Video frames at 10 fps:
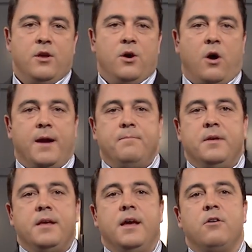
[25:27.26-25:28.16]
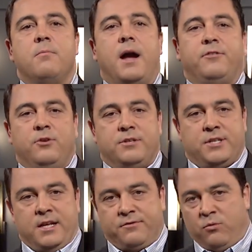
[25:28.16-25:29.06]
All right, here are my 2
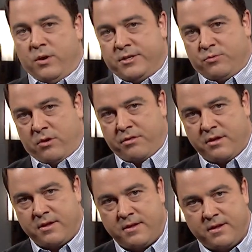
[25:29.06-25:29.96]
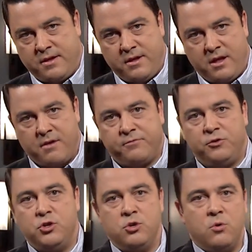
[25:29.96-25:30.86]
cents for what it's worth. If
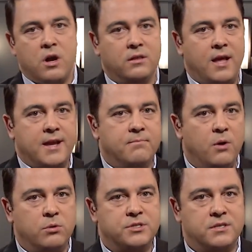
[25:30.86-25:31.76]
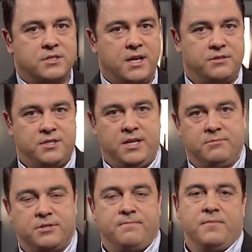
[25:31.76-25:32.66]
you are like most sales
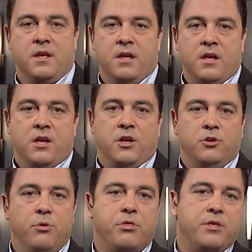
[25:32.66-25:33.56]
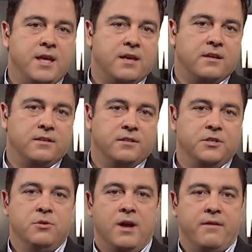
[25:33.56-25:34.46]
teams, you think
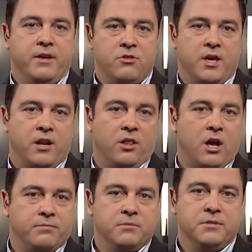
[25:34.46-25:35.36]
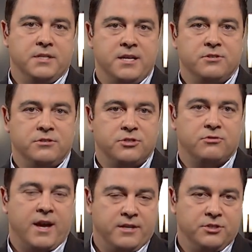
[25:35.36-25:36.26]
you have a channel optimization
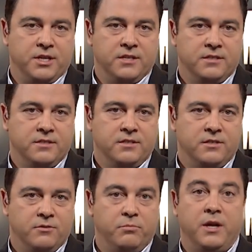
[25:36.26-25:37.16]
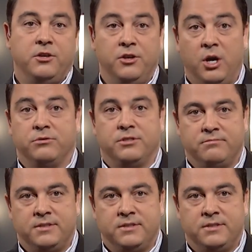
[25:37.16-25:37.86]
strategy, but you don't.